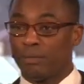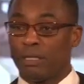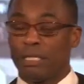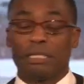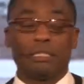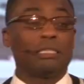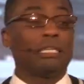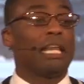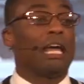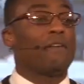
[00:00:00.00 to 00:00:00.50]

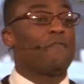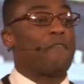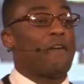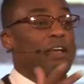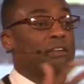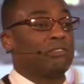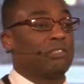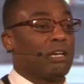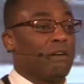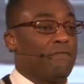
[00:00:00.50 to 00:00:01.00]
See, that
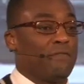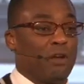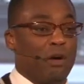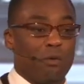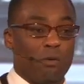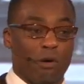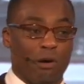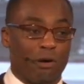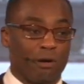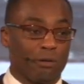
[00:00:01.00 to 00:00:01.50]
faith stuff don't
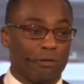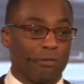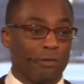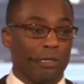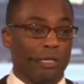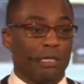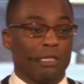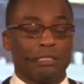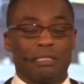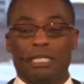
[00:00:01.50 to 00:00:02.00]
work.
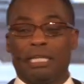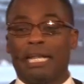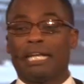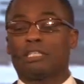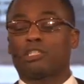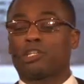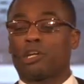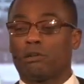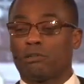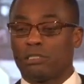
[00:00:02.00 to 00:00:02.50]
See, that
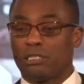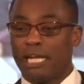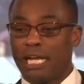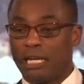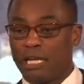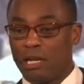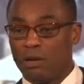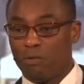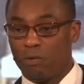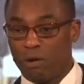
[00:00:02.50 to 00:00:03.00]
church thing
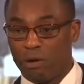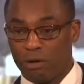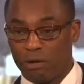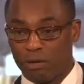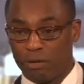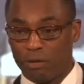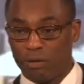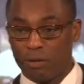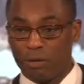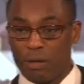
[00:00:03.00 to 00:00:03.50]
didn't work.
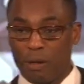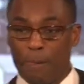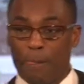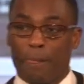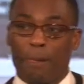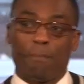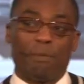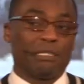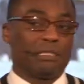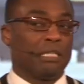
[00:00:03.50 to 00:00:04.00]

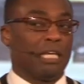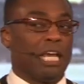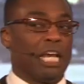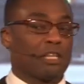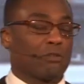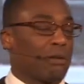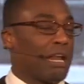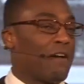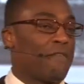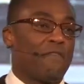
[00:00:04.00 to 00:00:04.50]
But see,
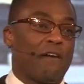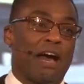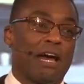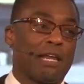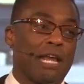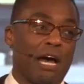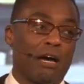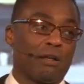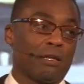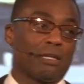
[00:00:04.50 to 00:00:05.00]
here's what I
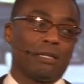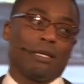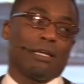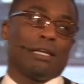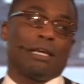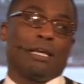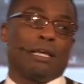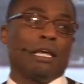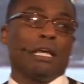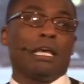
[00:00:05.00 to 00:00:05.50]
found out.
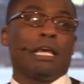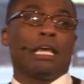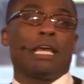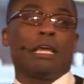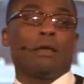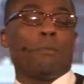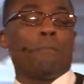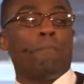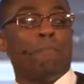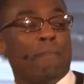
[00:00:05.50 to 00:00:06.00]

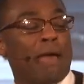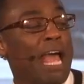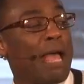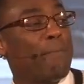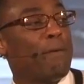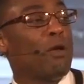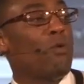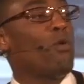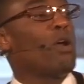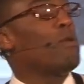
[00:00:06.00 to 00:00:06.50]

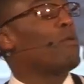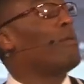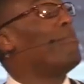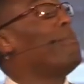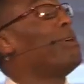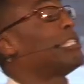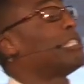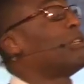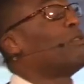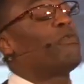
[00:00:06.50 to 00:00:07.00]
Maybe we were
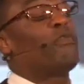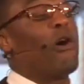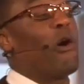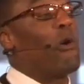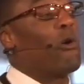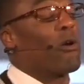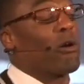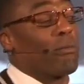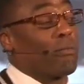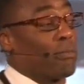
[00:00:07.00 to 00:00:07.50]

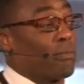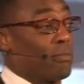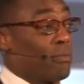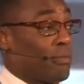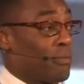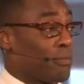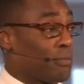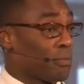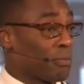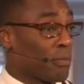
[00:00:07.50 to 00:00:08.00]
misinformed.
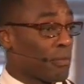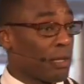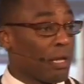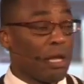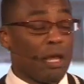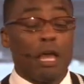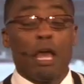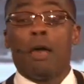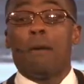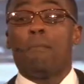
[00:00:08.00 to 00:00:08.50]

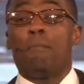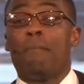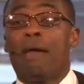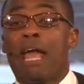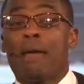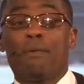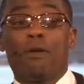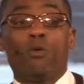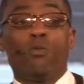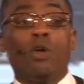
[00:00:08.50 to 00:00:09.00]

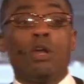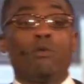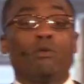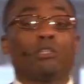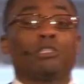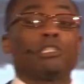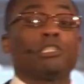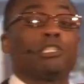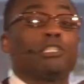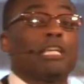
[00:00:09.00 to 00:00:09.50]
Maybe we were
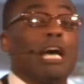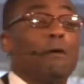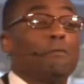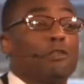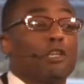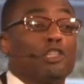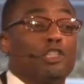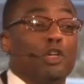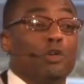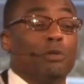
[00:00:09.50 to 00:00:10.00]

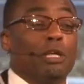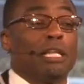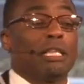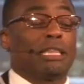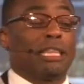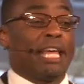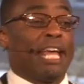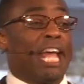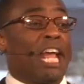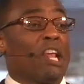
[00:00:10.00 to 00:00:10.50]
substituting
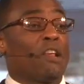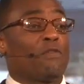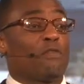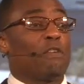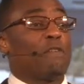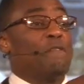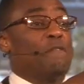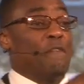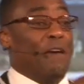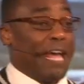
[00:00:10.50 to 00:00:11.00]
things
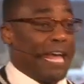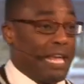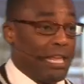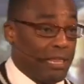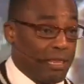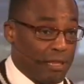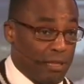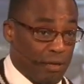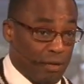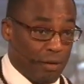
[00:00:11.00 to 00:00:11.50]
for
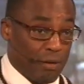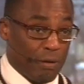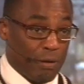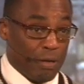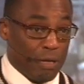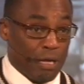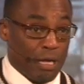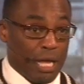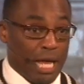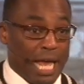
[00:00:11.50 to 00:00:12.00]
faith
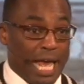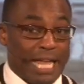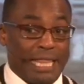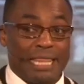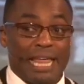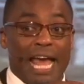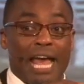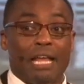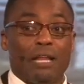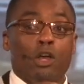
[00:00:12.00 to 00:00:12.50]

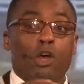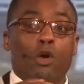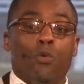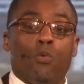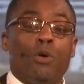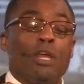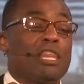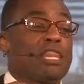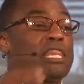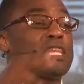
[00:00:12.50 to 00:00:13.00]
that
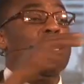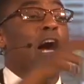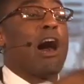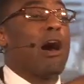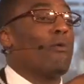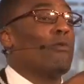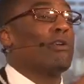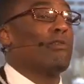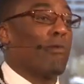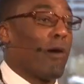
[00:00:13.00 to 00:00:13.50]
we
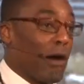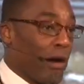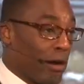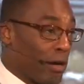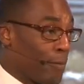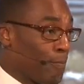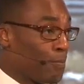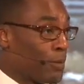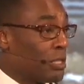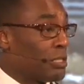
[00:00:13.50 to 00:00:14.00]
thought would
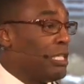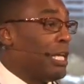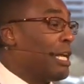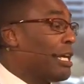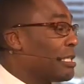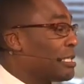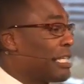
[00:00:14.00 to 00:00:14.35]
work. See, because